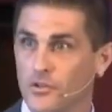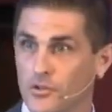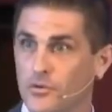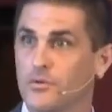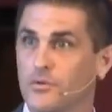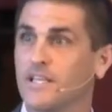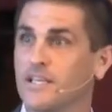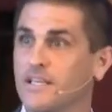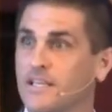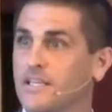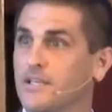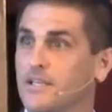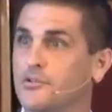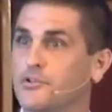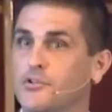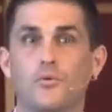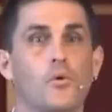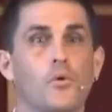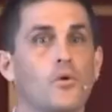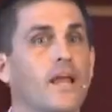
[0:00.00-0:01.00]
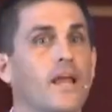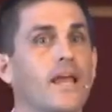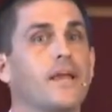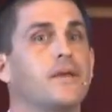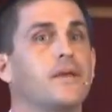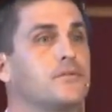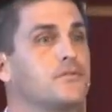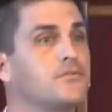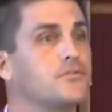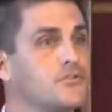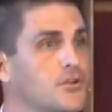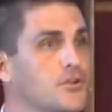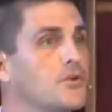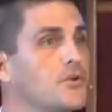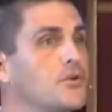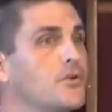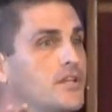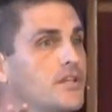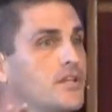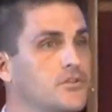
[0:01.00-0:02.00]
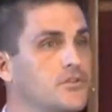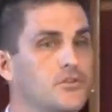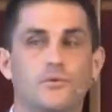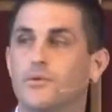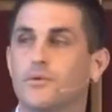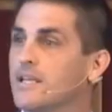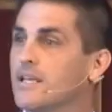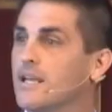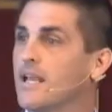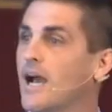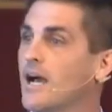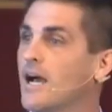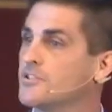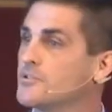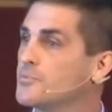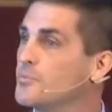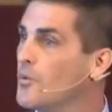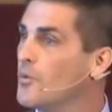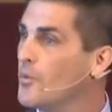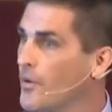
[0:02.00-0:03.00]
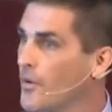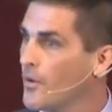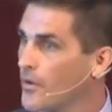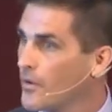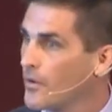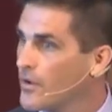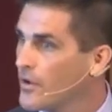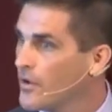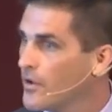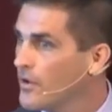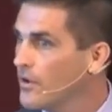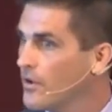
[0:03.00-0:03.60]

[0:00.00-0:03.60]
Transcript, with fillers: you can get your hands dirty doing gospel work.